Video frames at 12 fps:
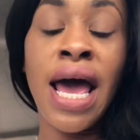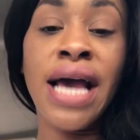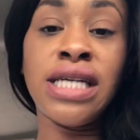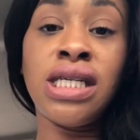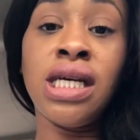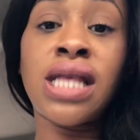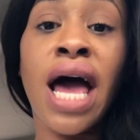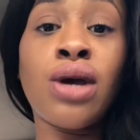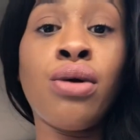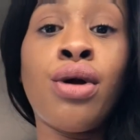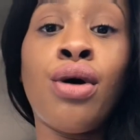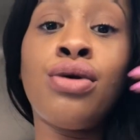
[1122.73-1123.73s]
And she's like,
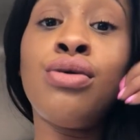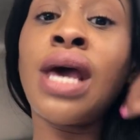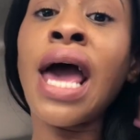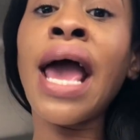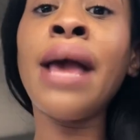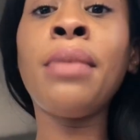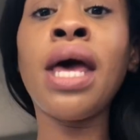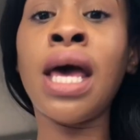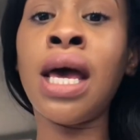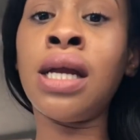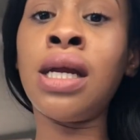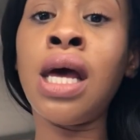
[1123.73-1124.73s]
you came
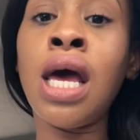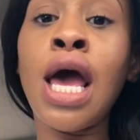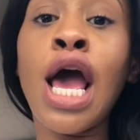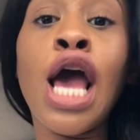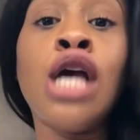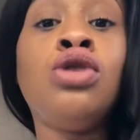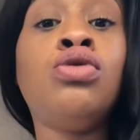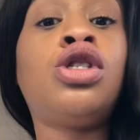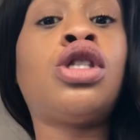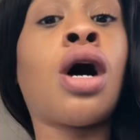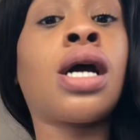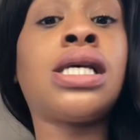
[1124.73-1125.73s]
in and you
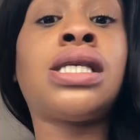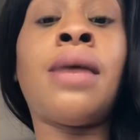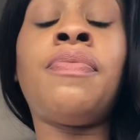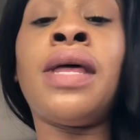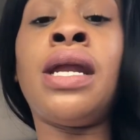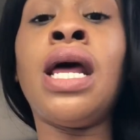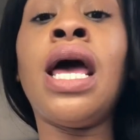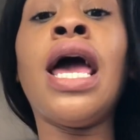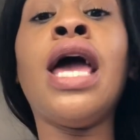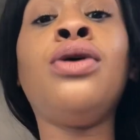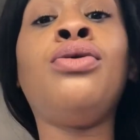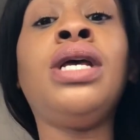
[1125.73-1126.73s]
started something
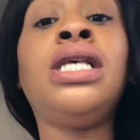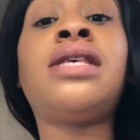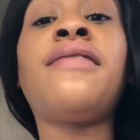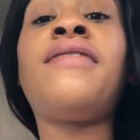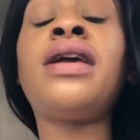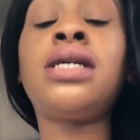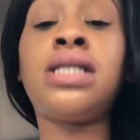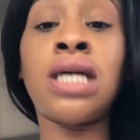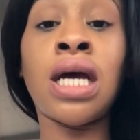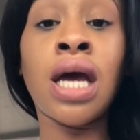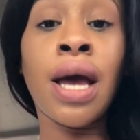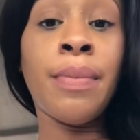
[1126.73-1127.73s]
and you need to finish
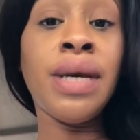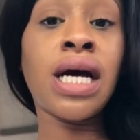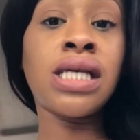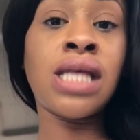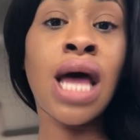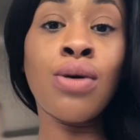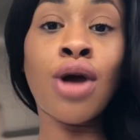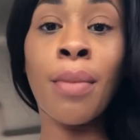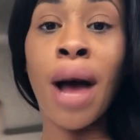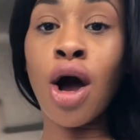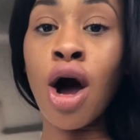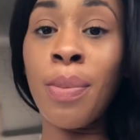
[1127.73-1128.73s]
it because now you're
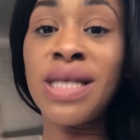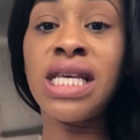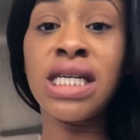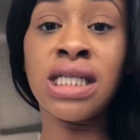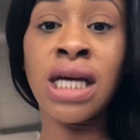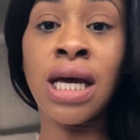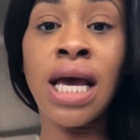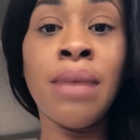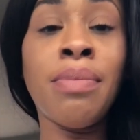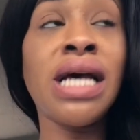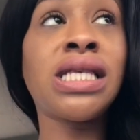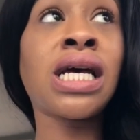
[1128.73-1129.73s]
my competition.
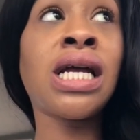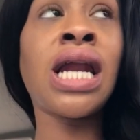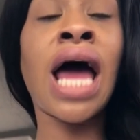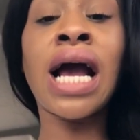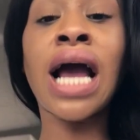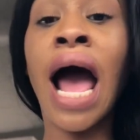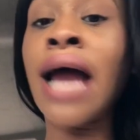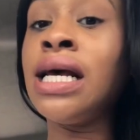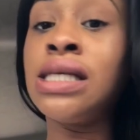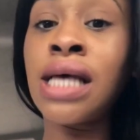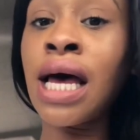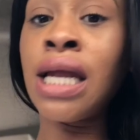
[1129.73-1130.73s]
And basically, like, I
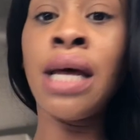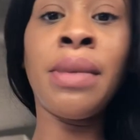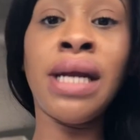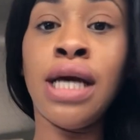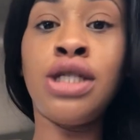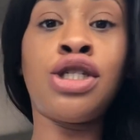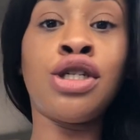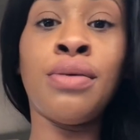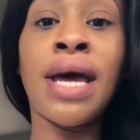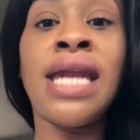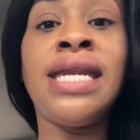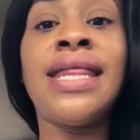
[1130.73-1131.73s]
need to eliminate you.
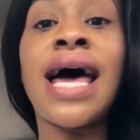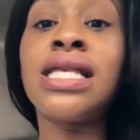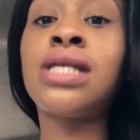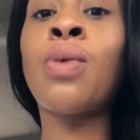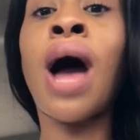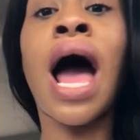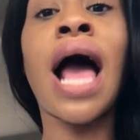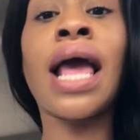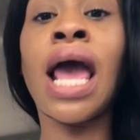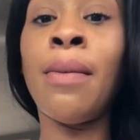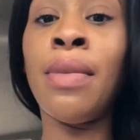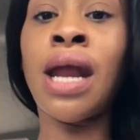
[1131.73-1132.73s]
And that's why I
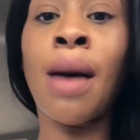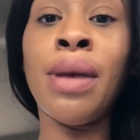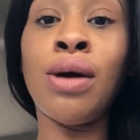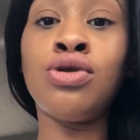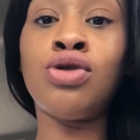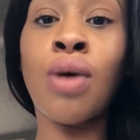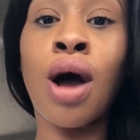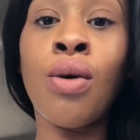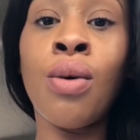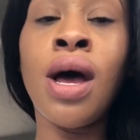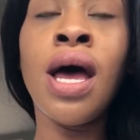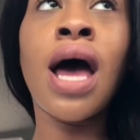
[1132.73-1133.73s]
came and I bailed you out.
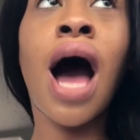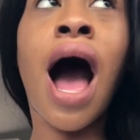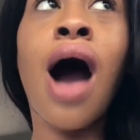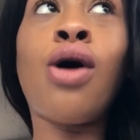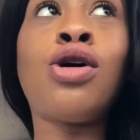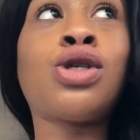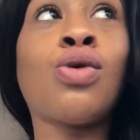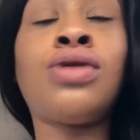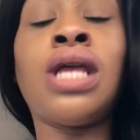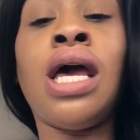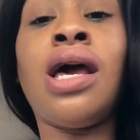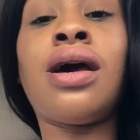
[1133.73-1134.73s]
I also
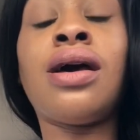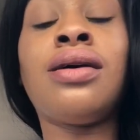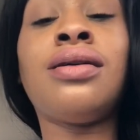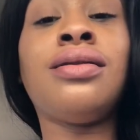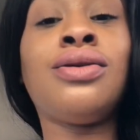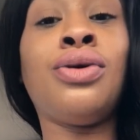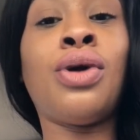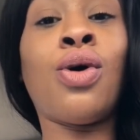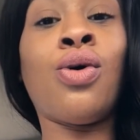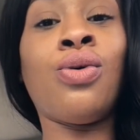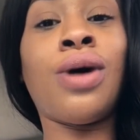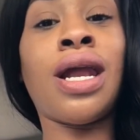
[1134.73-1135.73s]
think,
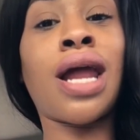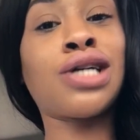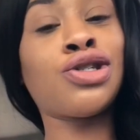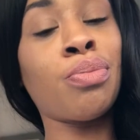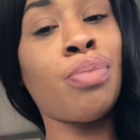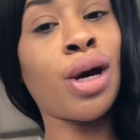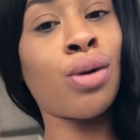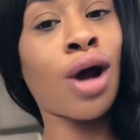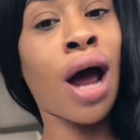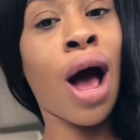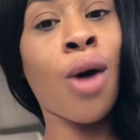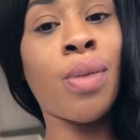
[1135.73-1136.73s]
Electra bailed her
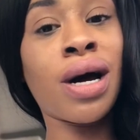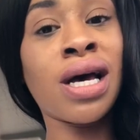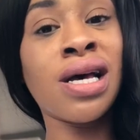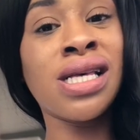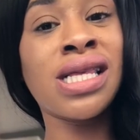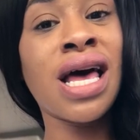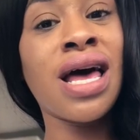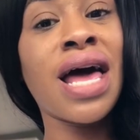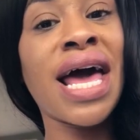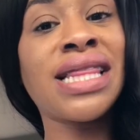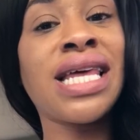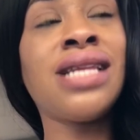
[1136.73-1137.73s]
out because
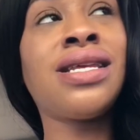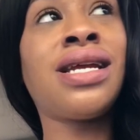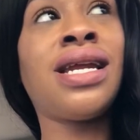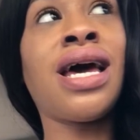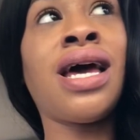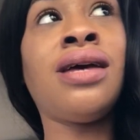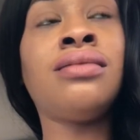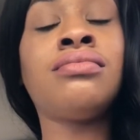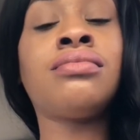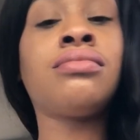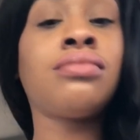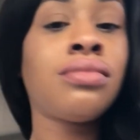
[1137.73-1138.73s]
at the end of the day,
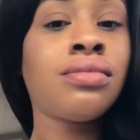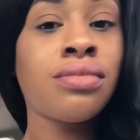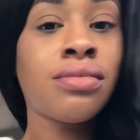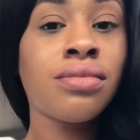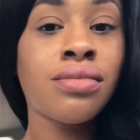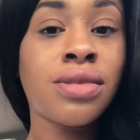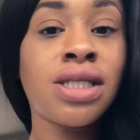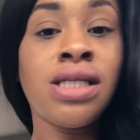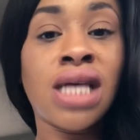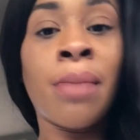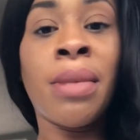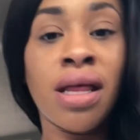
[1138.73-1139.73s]
she's
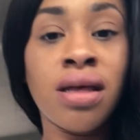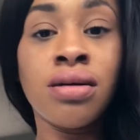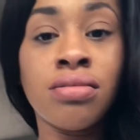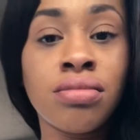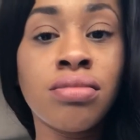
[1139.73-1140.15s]
her mother.